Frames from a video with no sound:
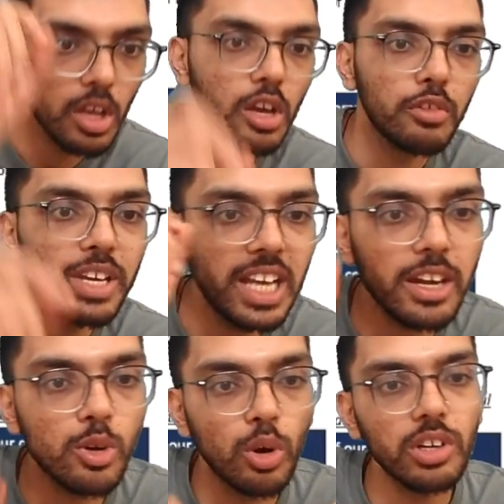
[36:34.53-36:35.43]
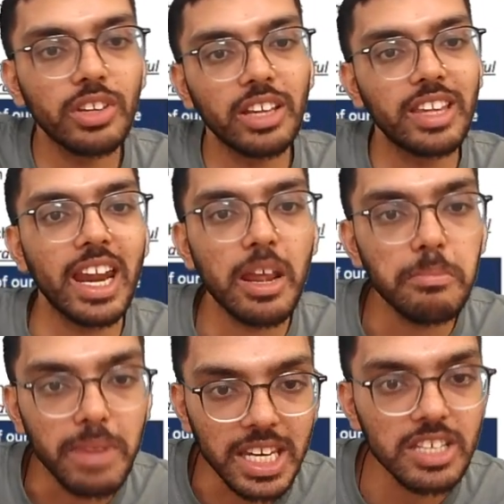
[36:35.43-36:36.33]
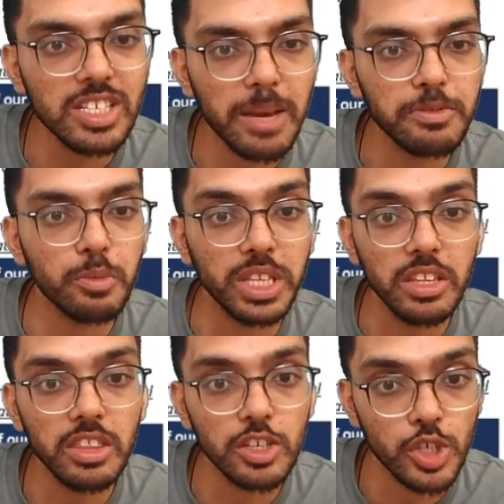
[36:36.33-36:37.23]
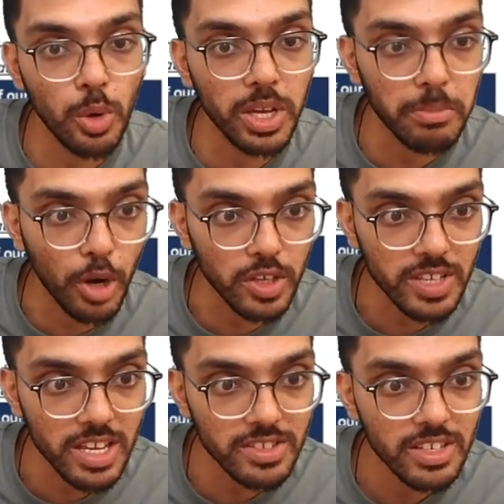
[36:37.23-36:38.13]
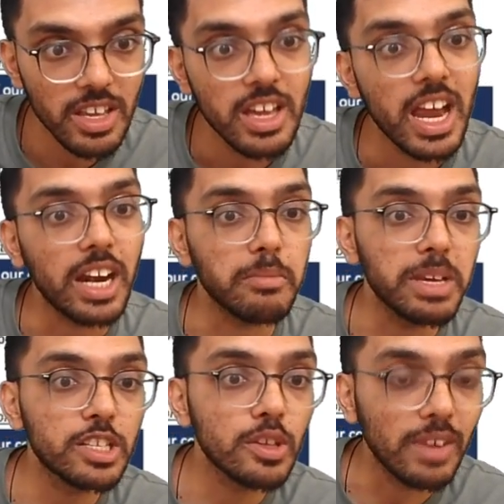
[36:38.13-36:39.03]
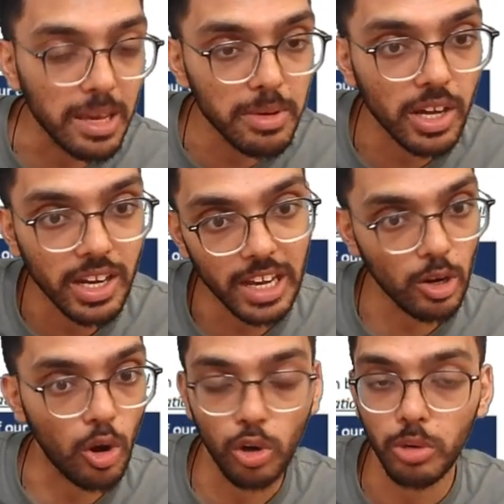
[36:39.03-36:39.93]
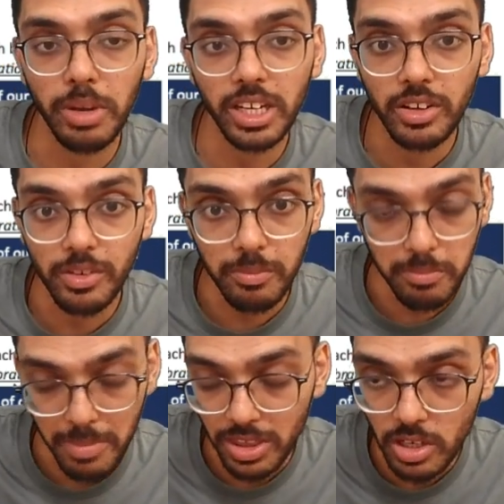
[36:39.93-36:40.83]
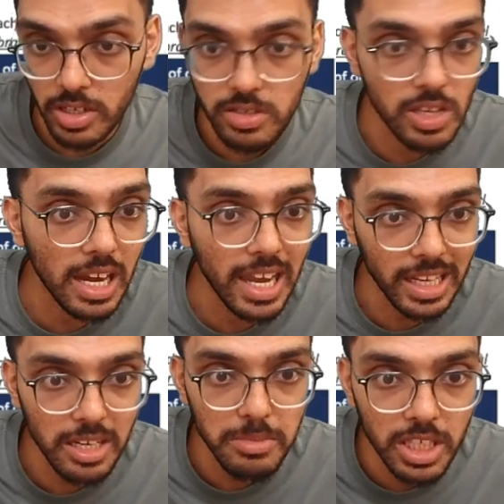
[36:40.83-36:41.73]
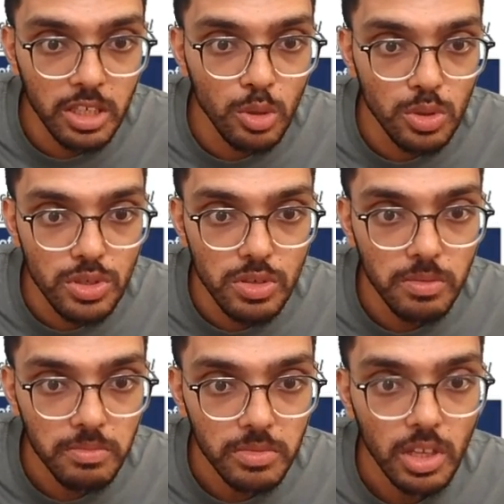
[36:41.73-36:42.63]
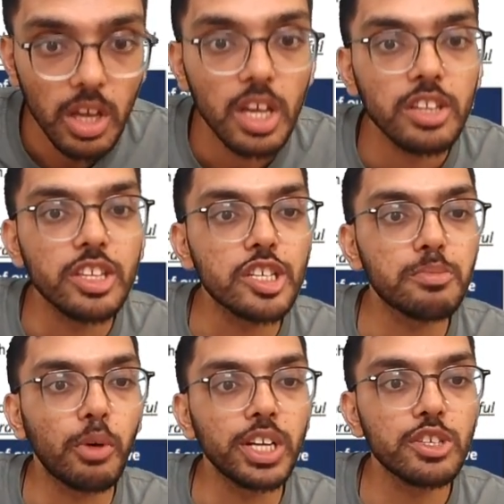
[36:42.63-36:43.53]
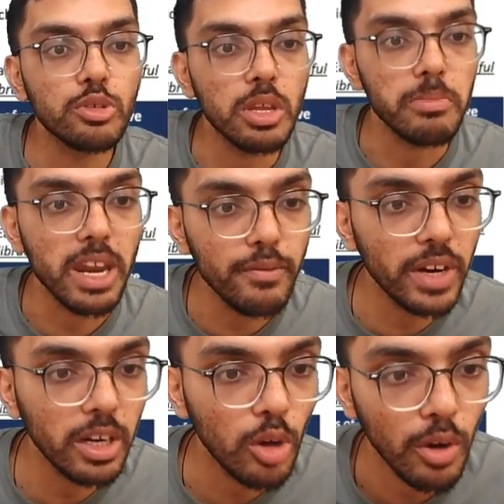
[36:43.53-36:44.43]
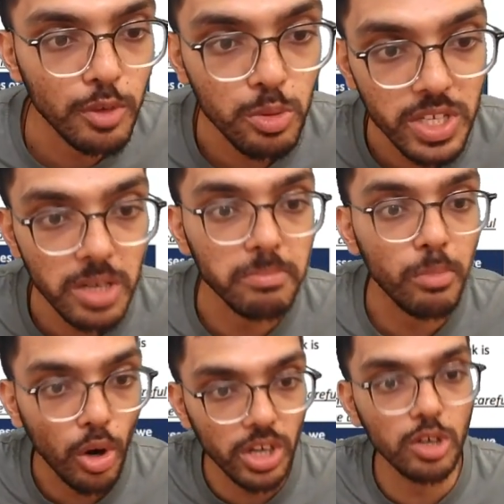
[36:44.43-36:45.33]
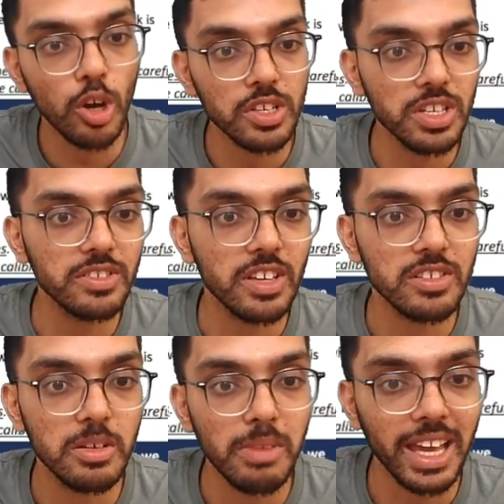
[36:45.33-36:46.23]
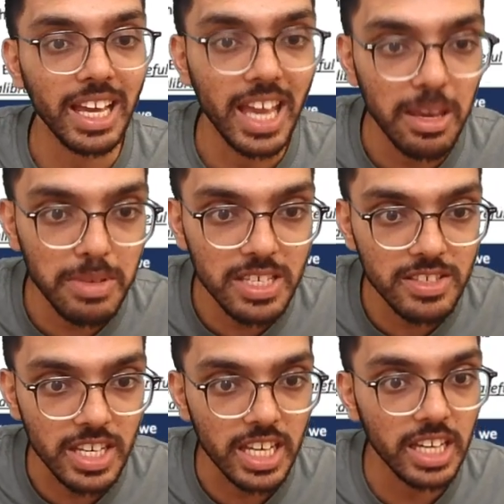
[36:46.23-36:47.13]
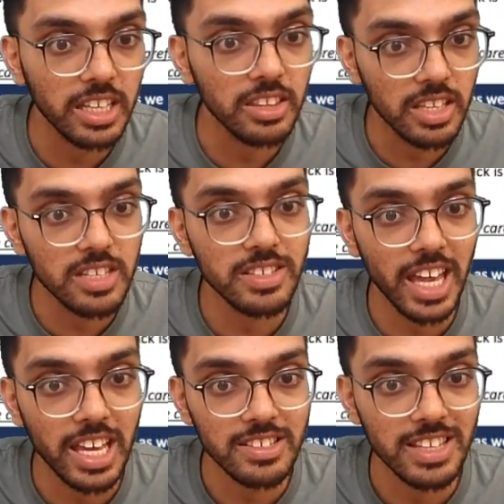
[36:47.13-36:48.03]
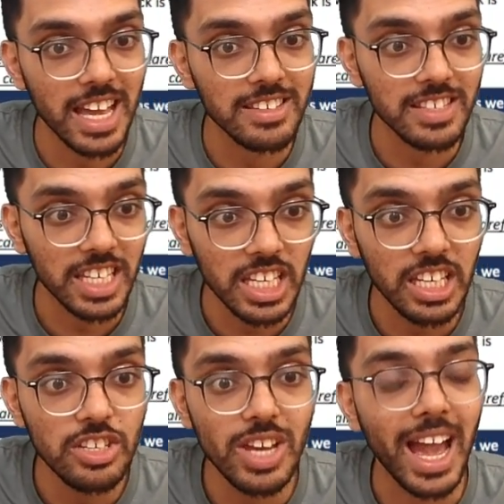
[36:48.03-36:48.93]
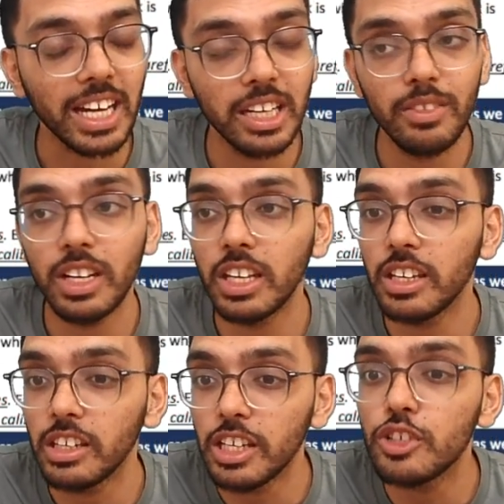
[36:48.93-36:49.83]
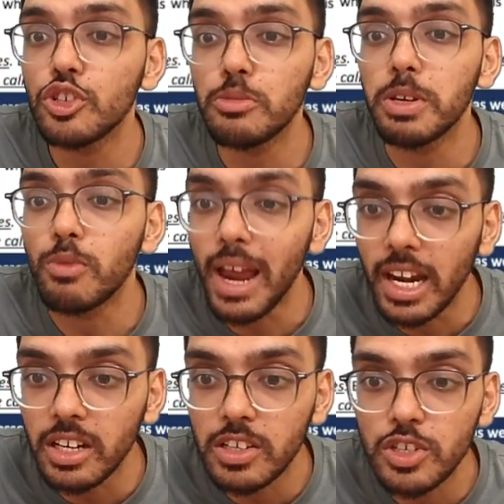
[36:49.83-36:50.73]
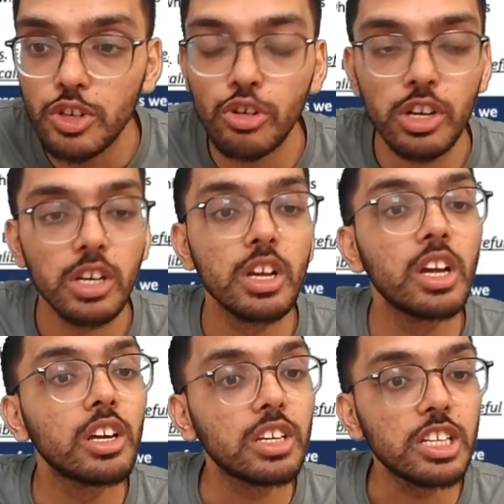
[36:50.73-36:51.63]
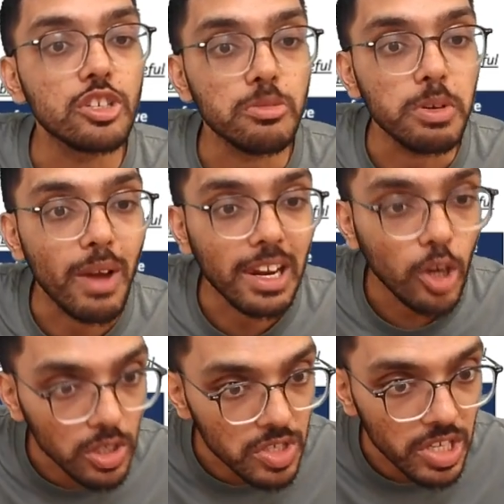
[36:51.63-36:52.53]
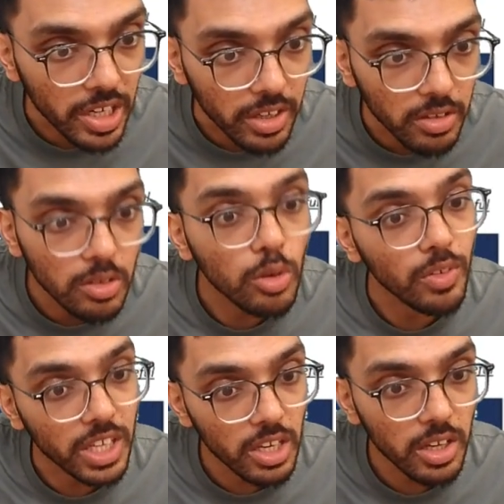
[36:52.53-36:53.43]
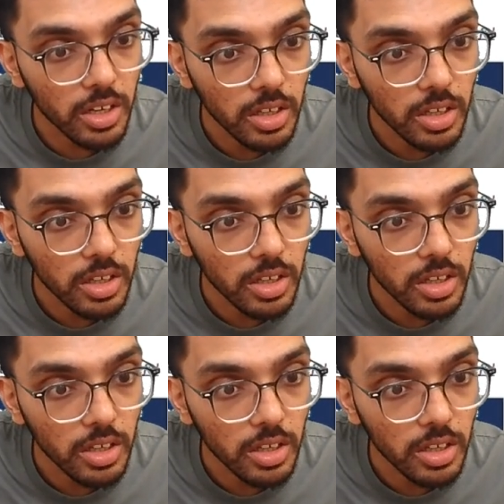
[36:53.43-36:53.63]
We can note that there are many steps within the sewing process and a mix of labor and automated methods are likely being used. This points to the benefit of using a modern costing system like ABC in this case, as each activity needs to be well understood, needs to be well costed over here.